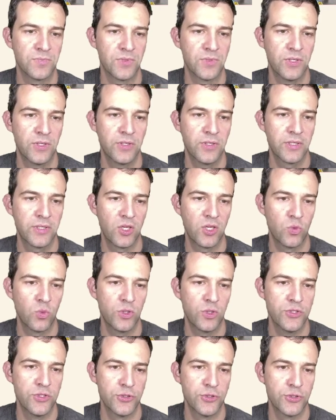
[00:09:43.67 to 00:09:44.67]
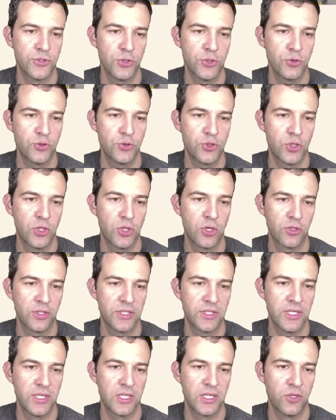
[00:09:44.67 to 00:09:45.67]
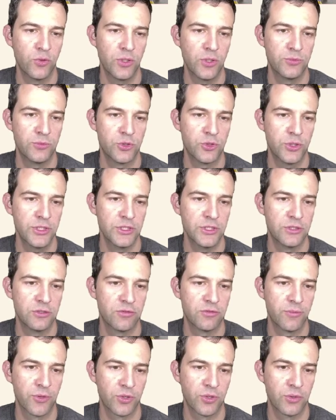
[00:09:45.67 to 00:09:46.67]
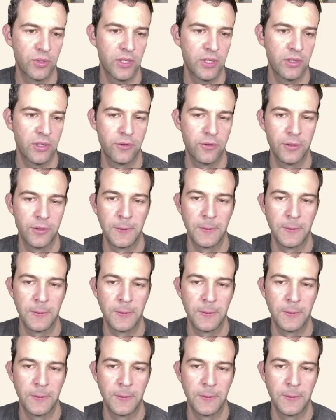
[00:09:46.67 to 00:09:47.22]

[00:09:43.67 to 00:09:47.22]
Hurricane winds are so strong that they can rip trees from the ground.